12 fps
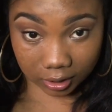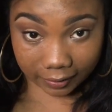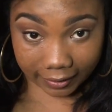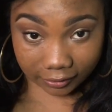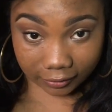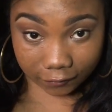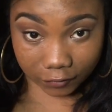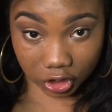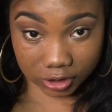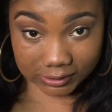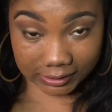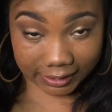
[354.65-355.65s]
like the
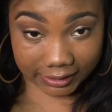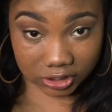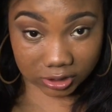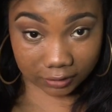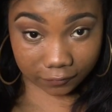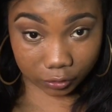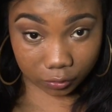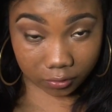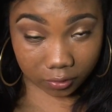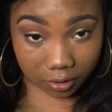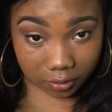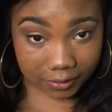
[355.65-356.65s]
first inch of new
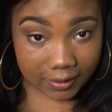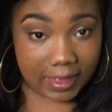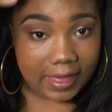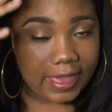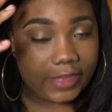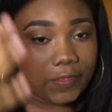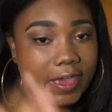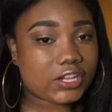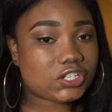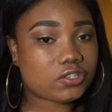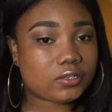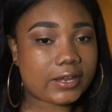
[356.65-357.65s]
growth, and
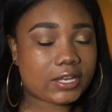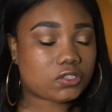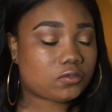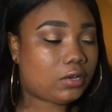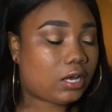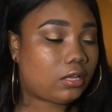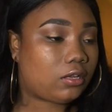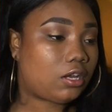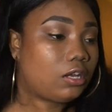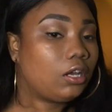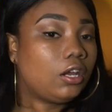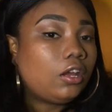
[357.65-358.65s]
that's your natural
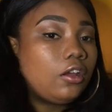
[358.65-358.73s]
color.